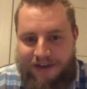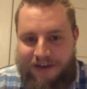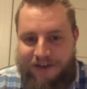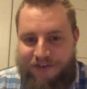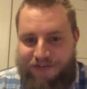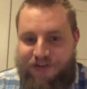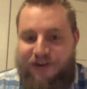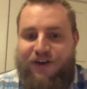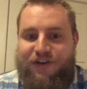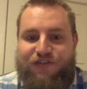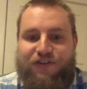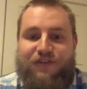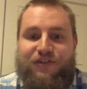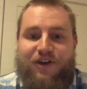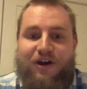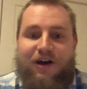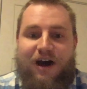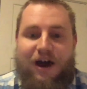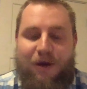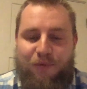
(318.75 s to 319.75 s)
Seriously
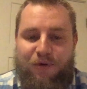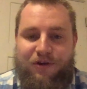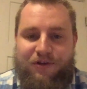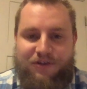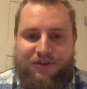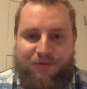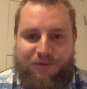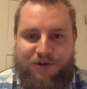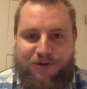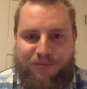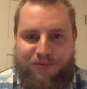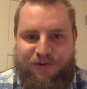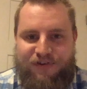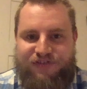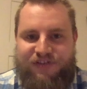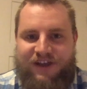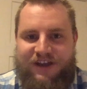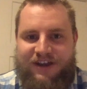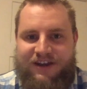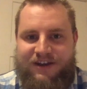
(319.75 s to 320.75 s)
though, I really would
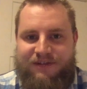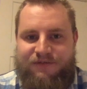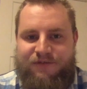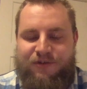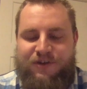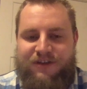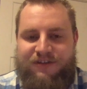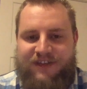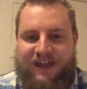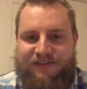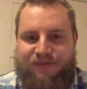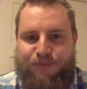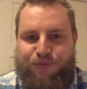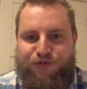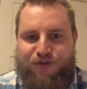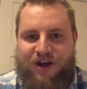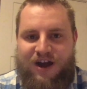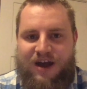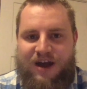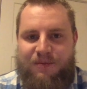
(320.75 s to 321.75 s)
appreciate it if you'd hit that
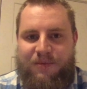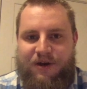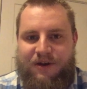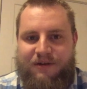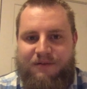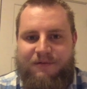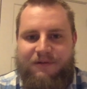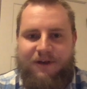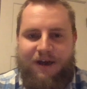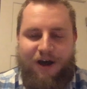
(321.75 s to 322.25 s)
subscribe button.